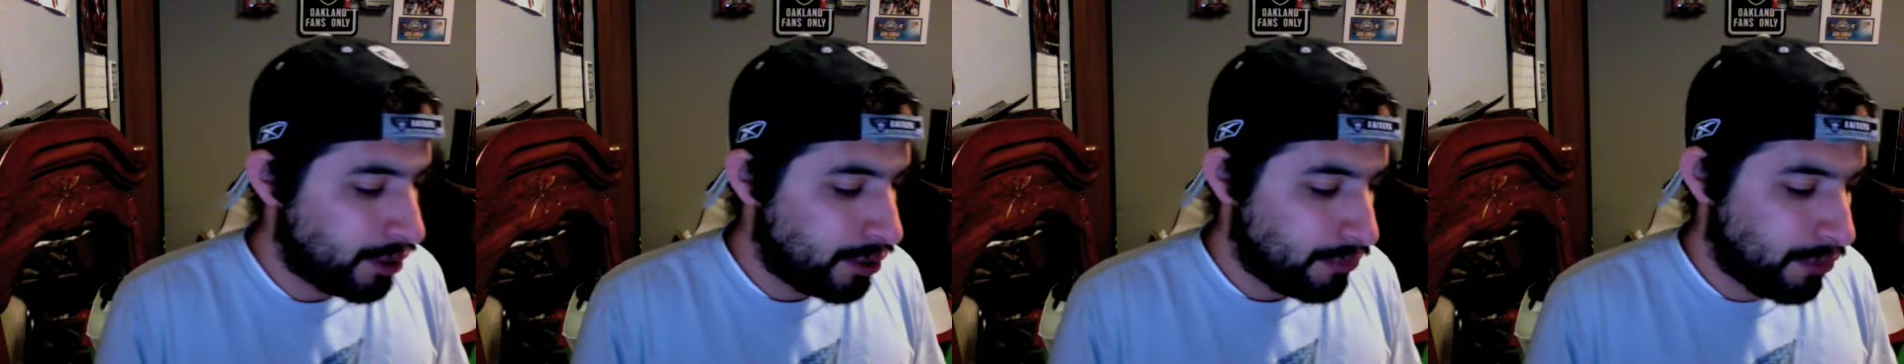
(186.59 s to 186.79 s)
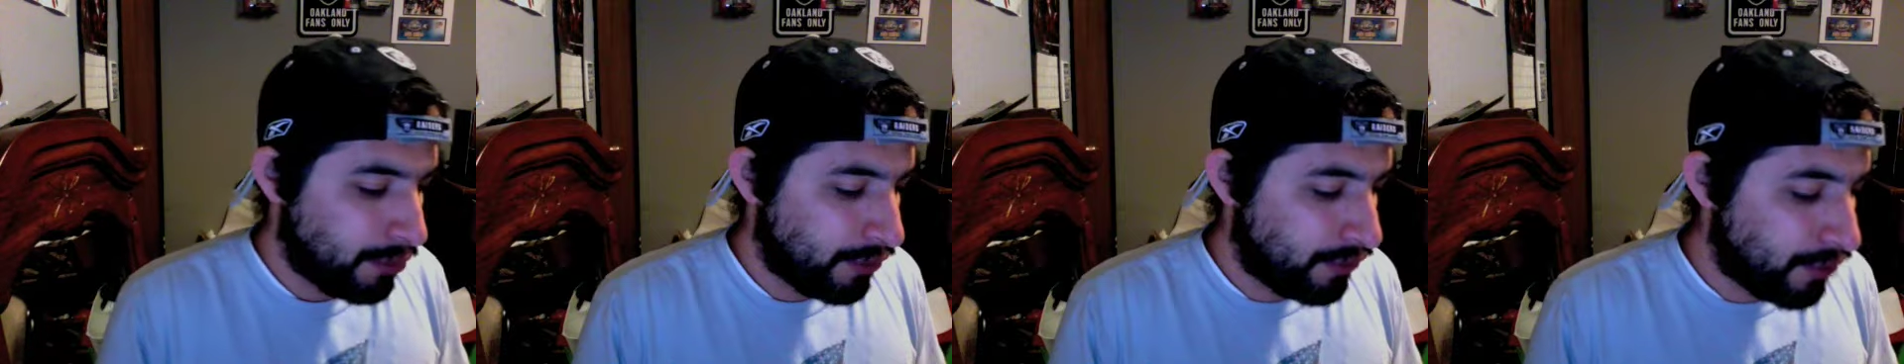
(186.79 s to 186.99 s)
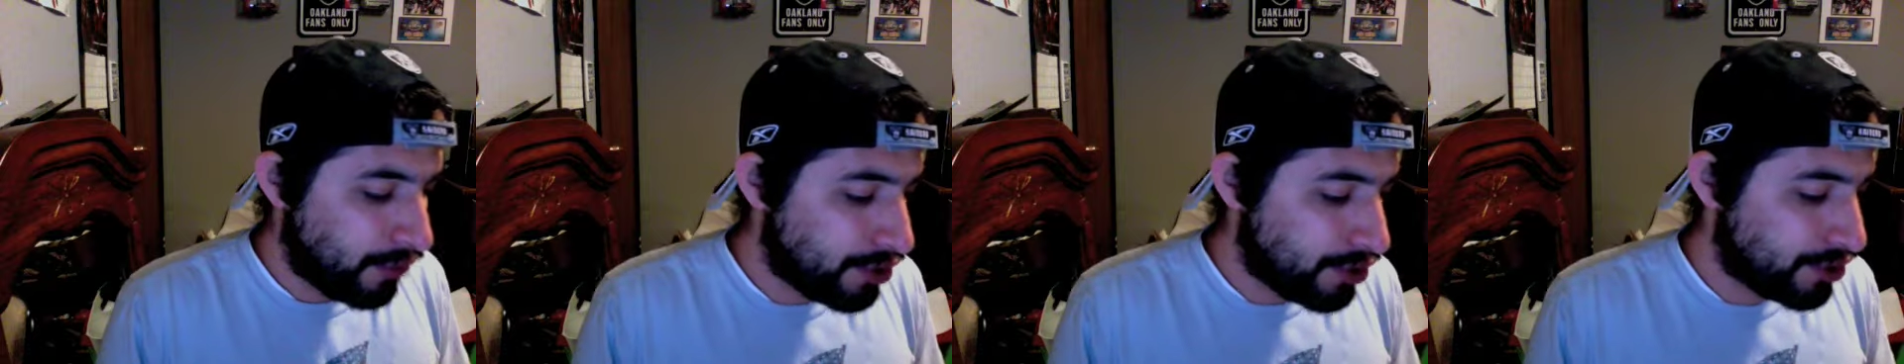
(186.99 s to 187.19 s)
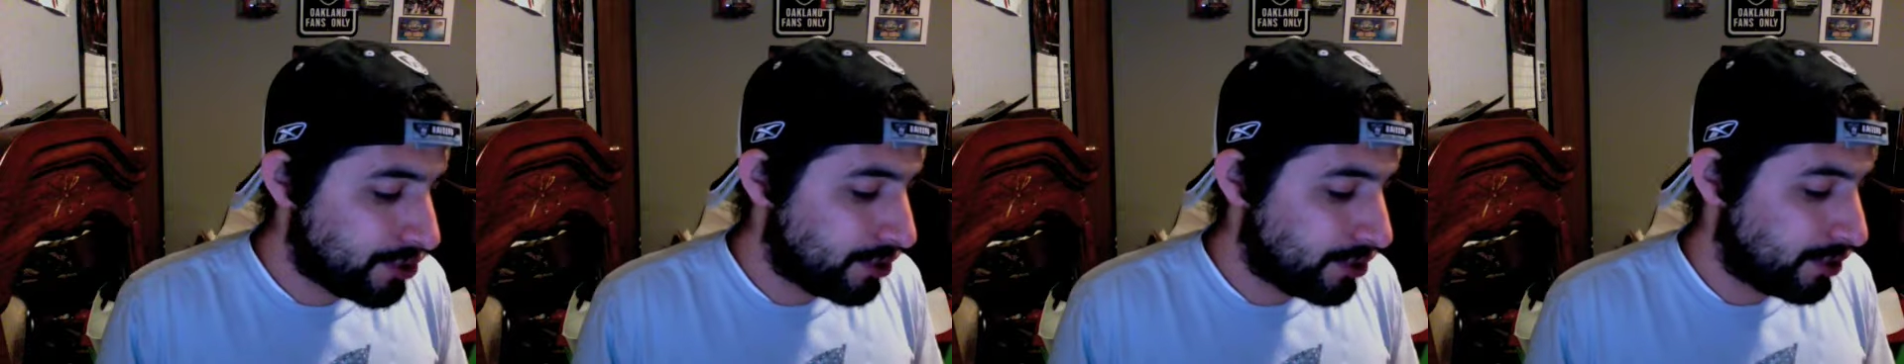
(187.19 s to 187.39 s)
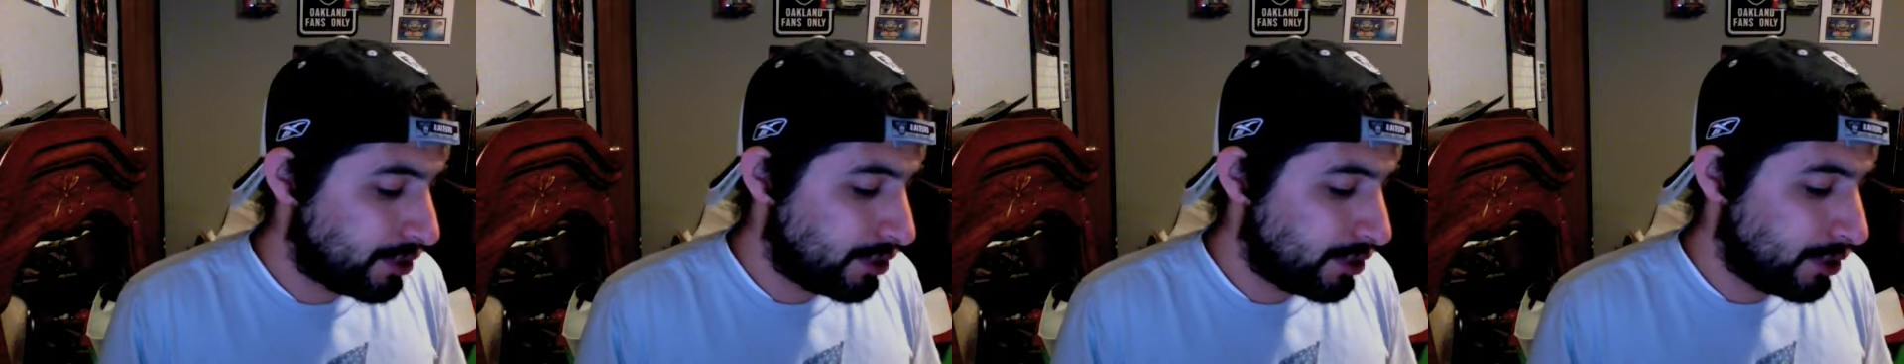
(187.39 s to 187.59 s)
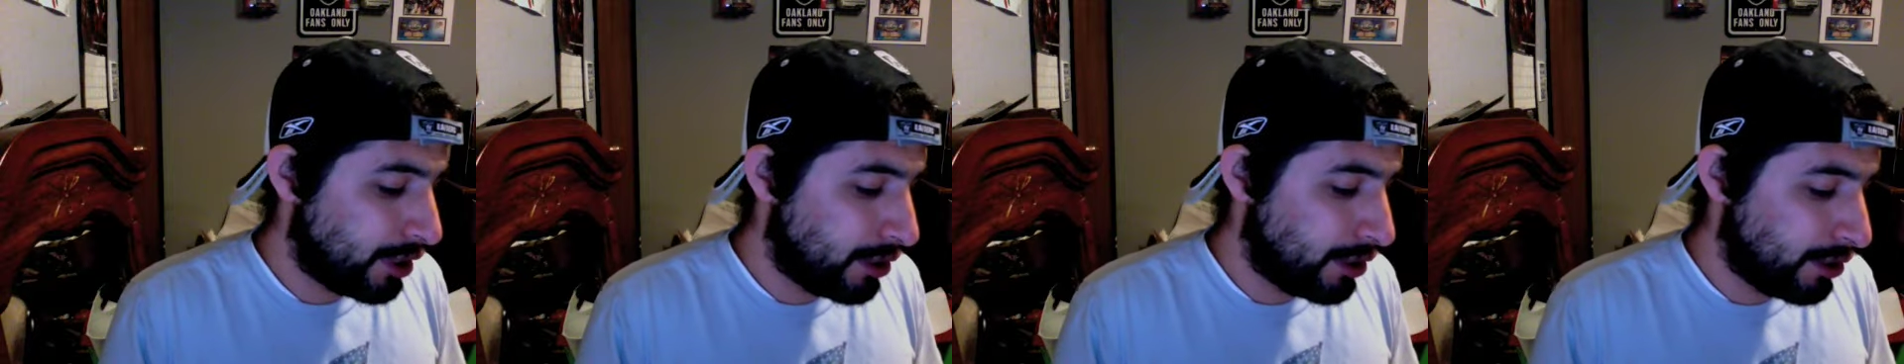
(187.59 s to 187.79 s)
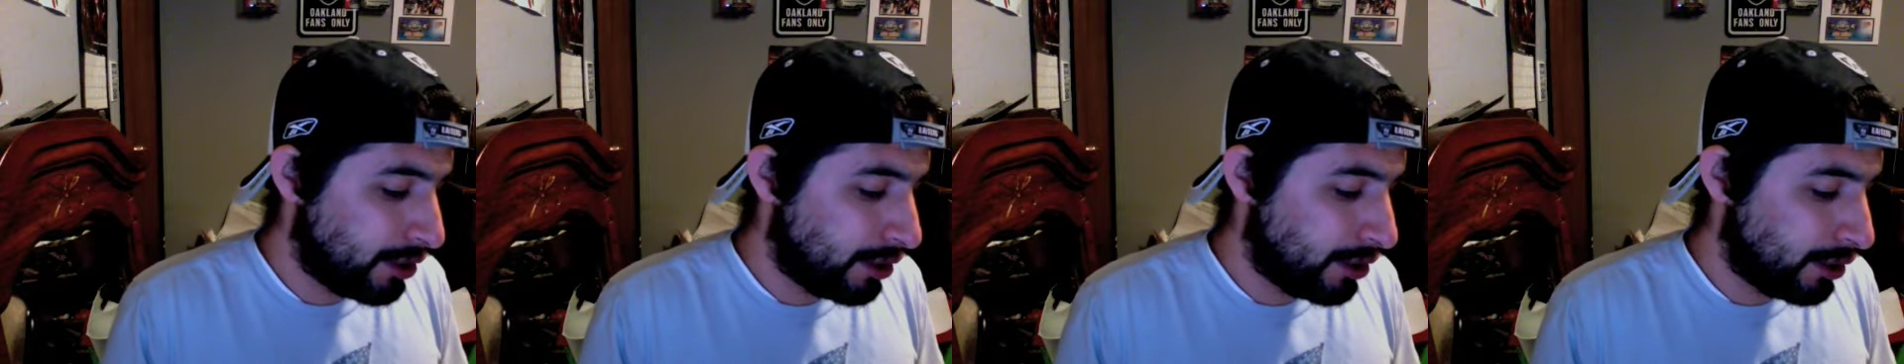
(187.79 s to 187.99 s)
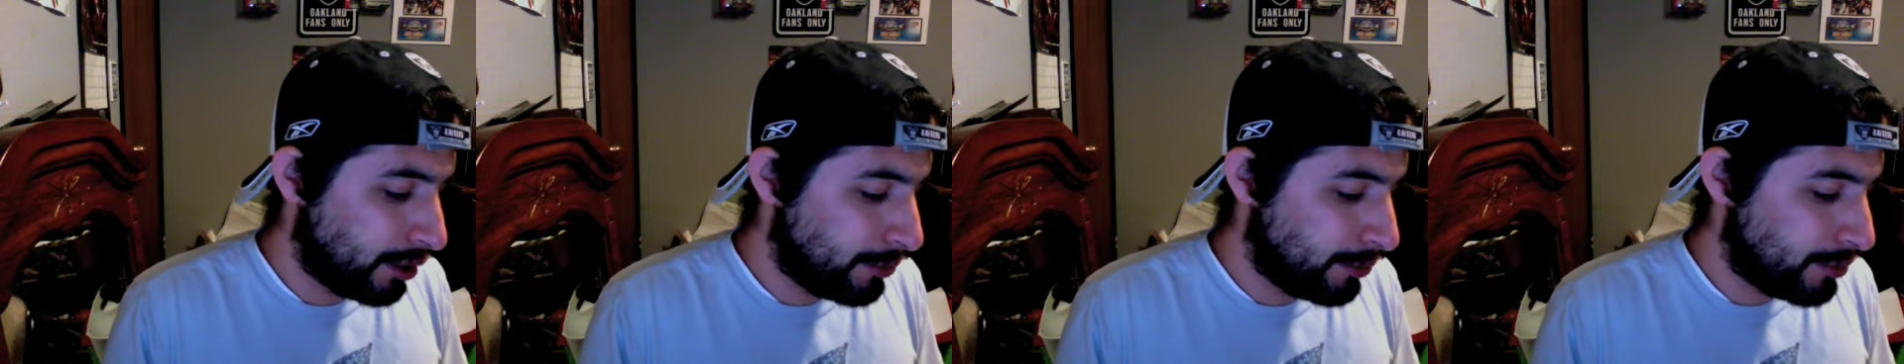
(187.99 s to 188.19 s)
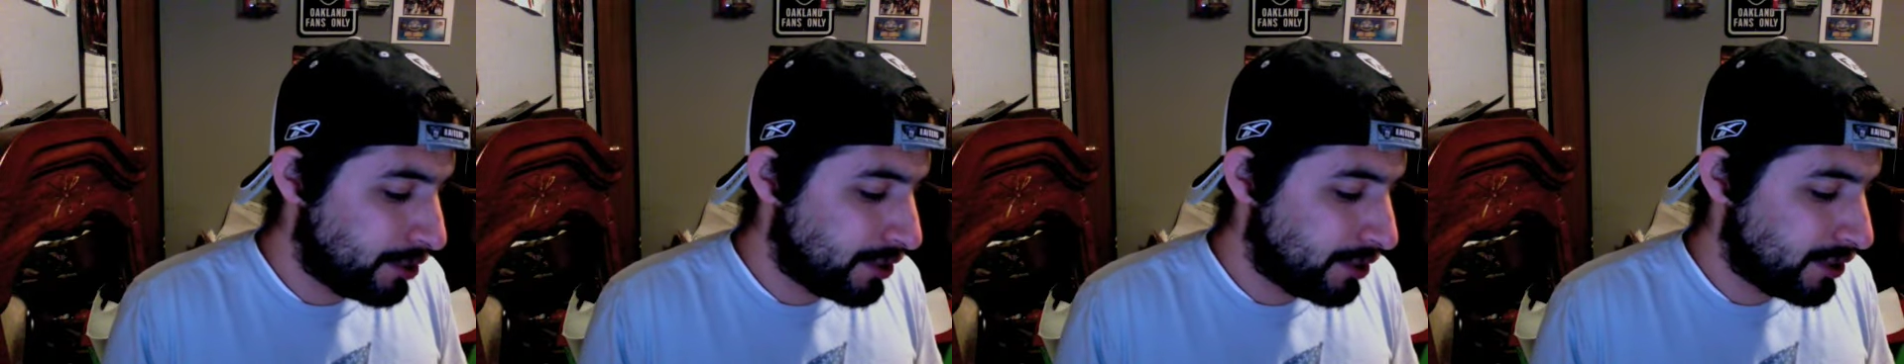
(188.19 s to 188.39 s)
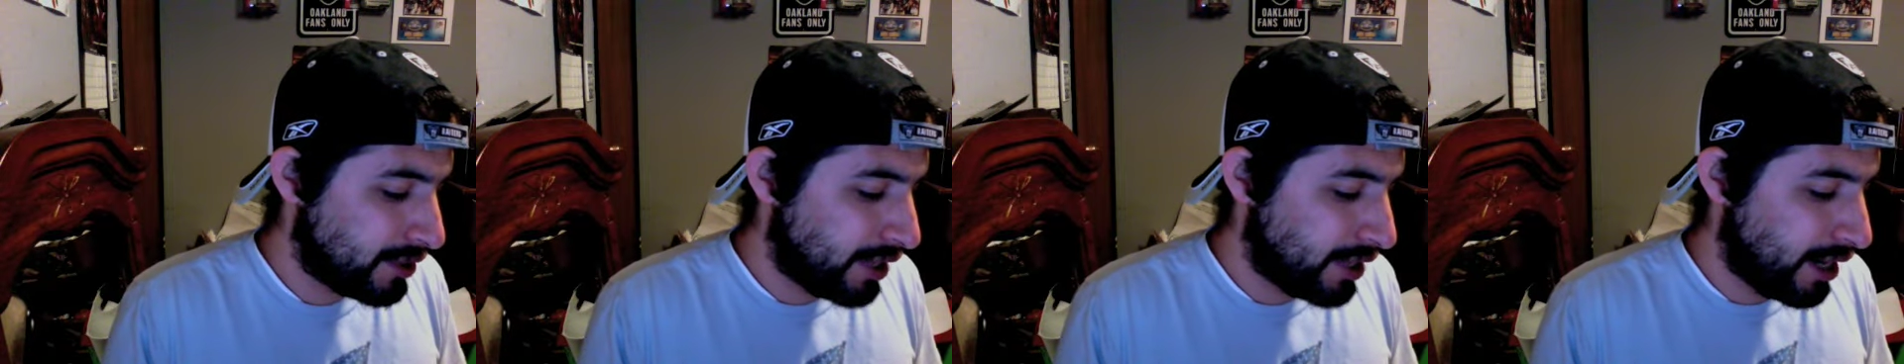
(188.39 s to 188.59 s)
But first, uh, let me
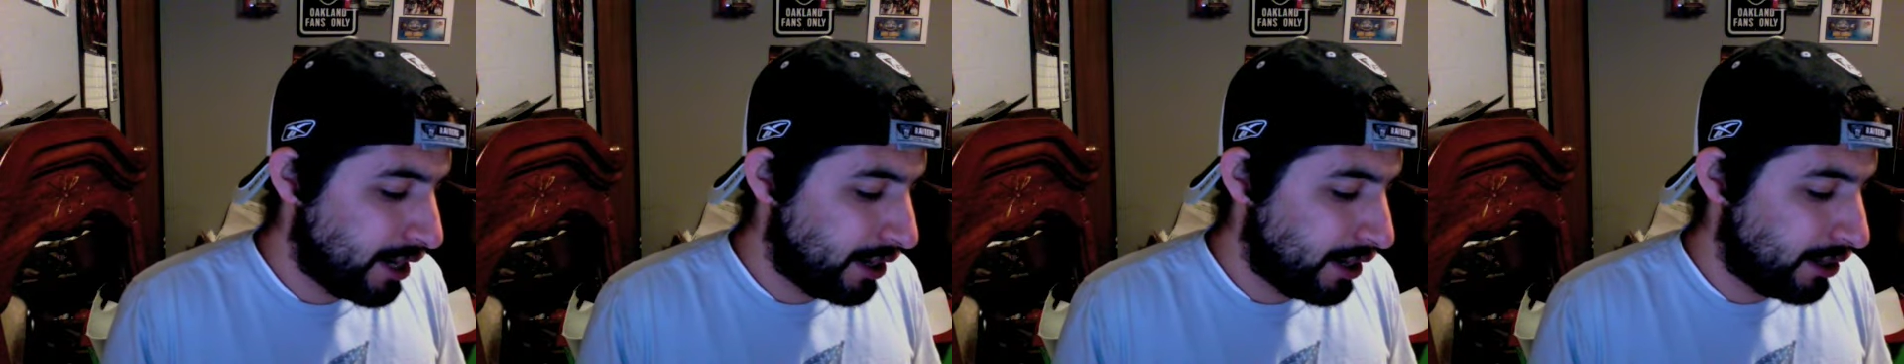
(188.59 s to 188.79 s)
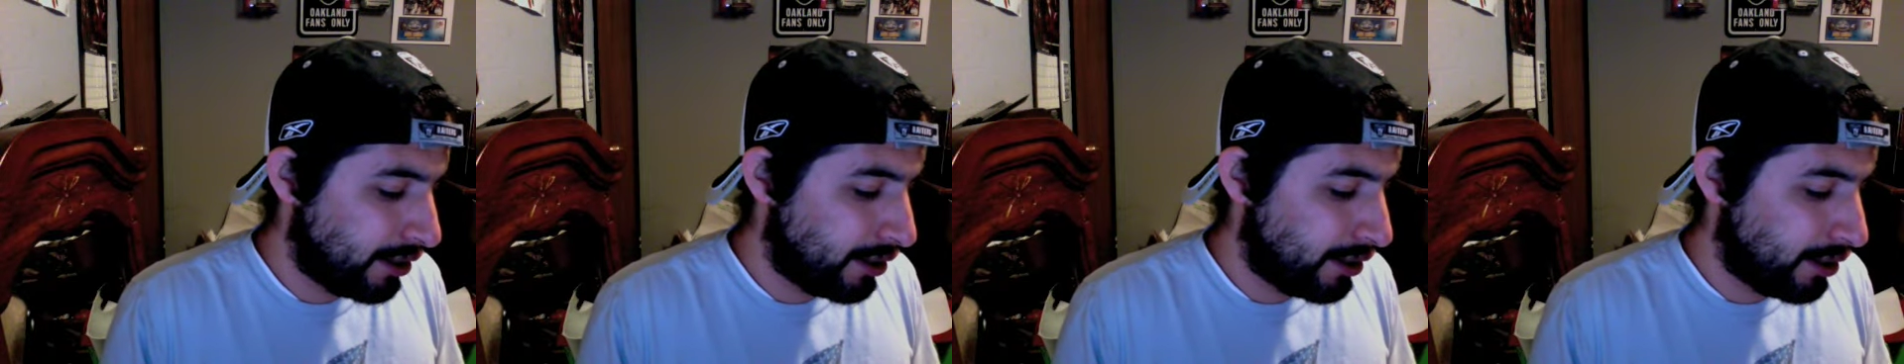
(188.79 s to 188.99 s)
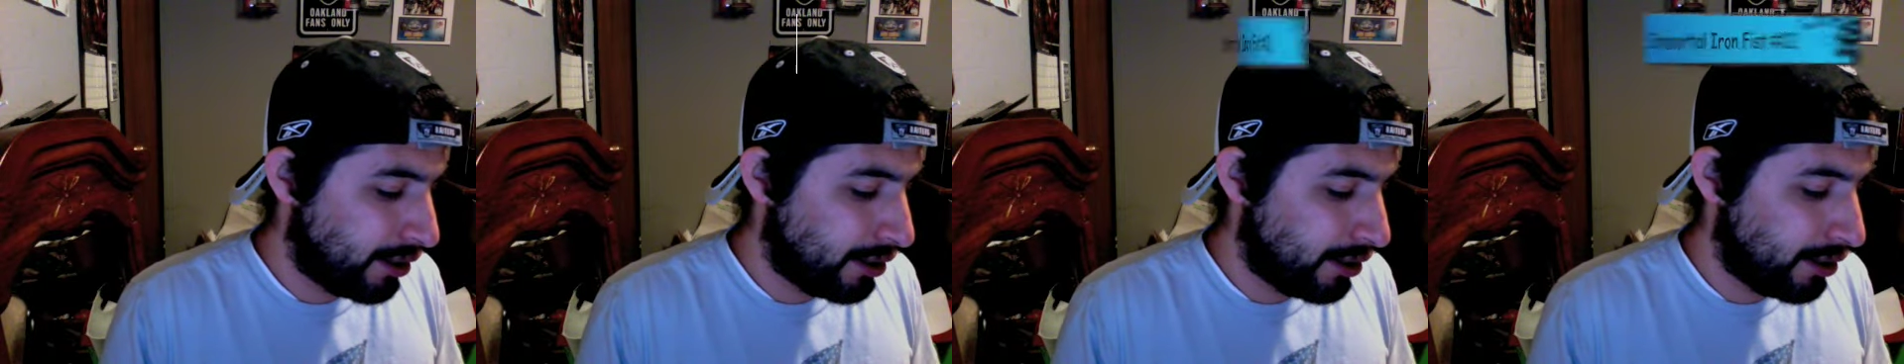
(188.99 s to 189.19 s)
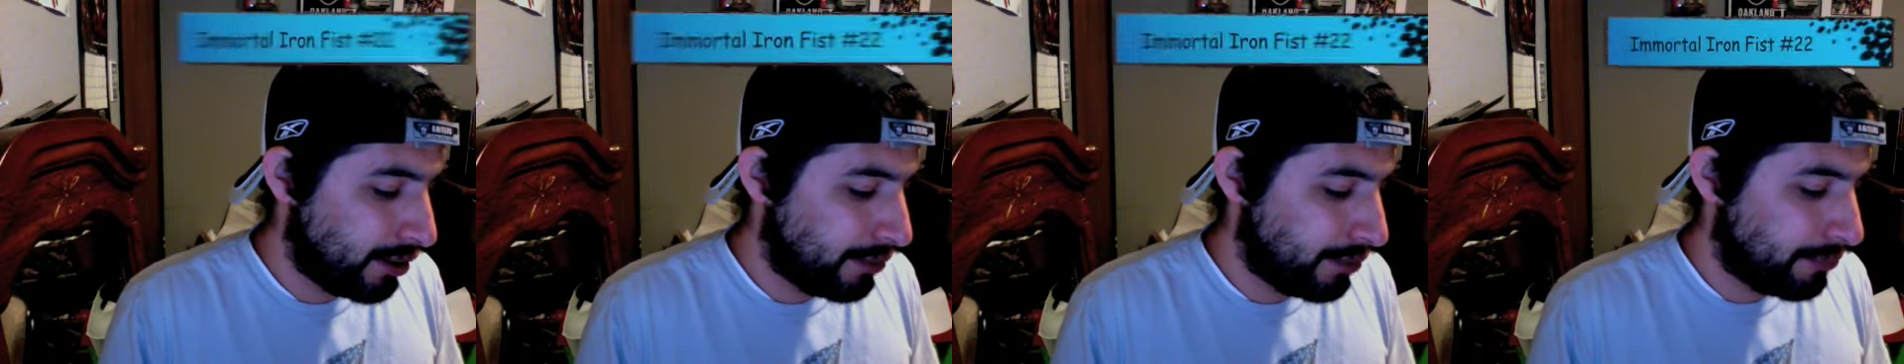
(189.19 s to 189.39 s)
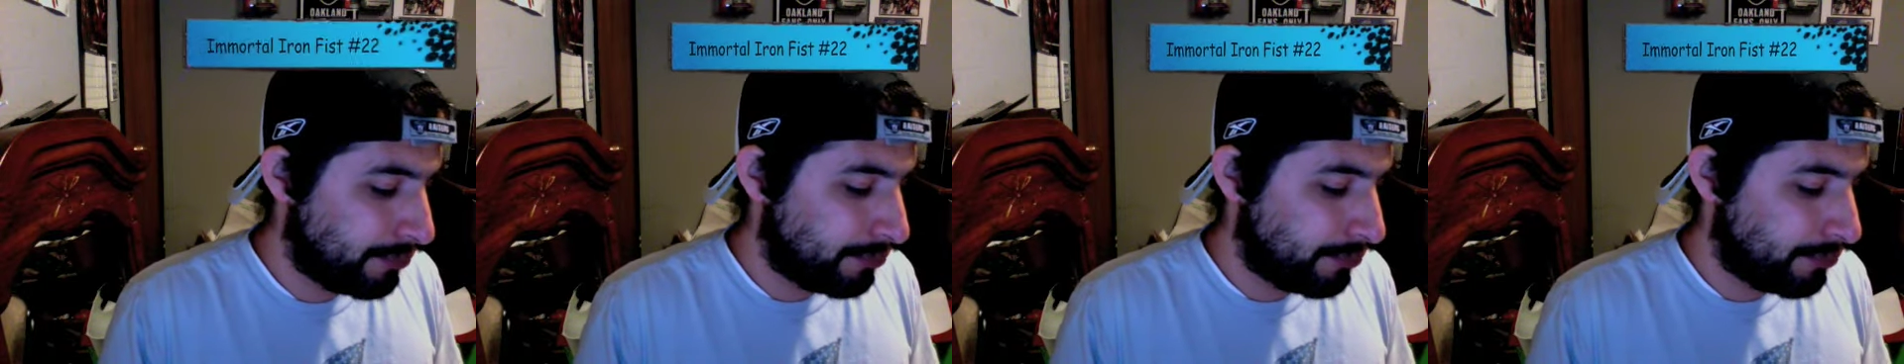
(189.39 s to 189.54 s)
just say, um,